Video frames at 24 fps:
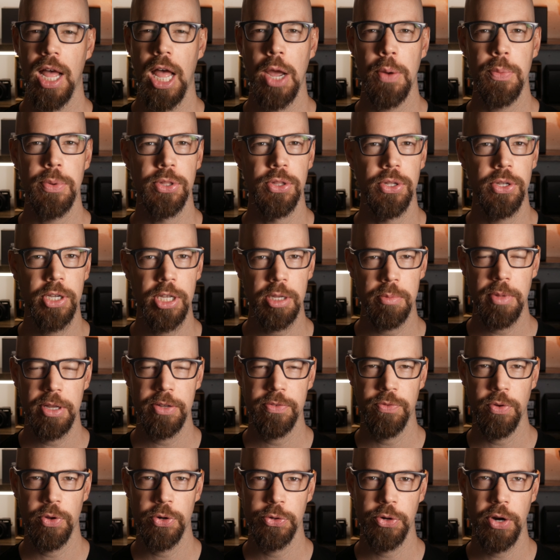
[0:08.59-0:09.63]
I would look at my
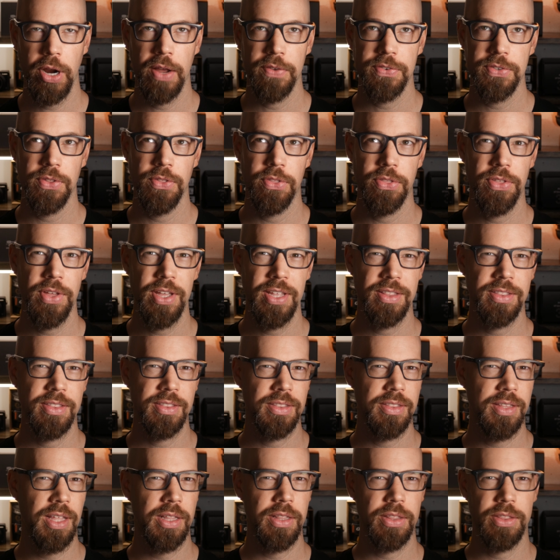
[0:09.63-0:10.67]
photographs and think
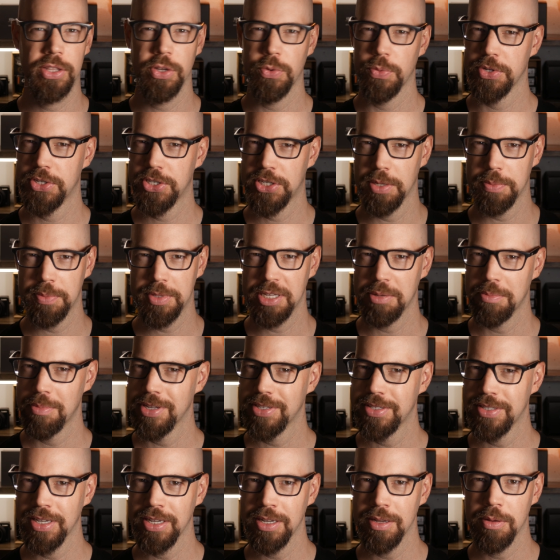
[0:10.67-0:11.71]
that there was something
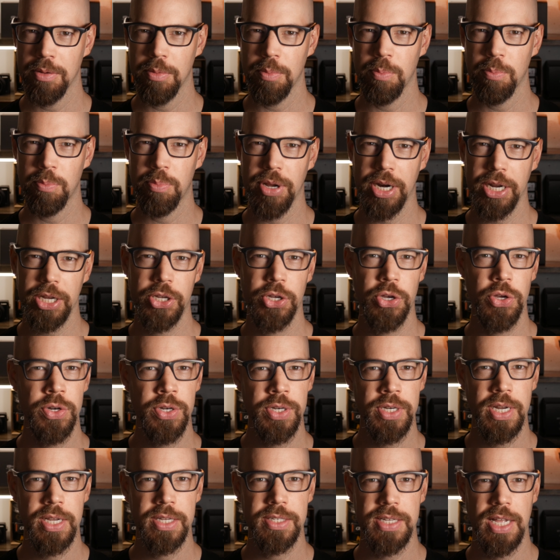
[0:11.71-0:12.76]
missing, but I
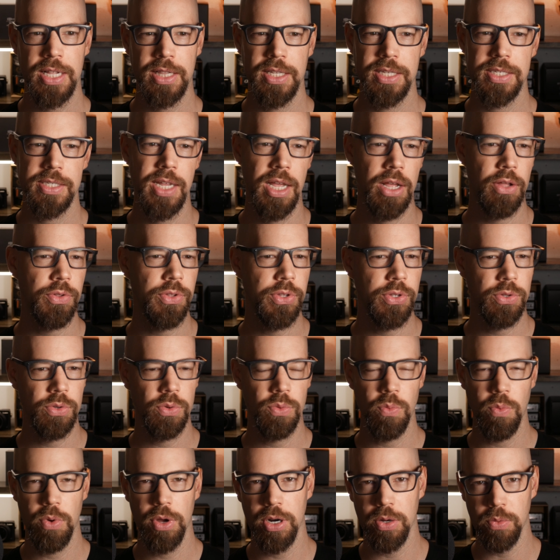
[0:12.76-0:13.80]
couldn't exactly tell you
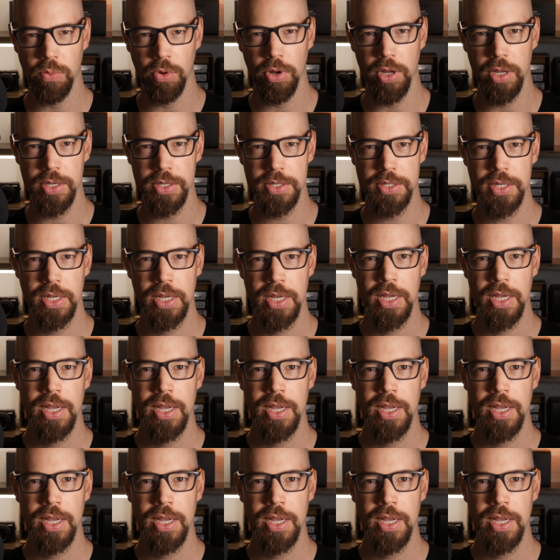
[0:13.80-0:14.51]
what it was.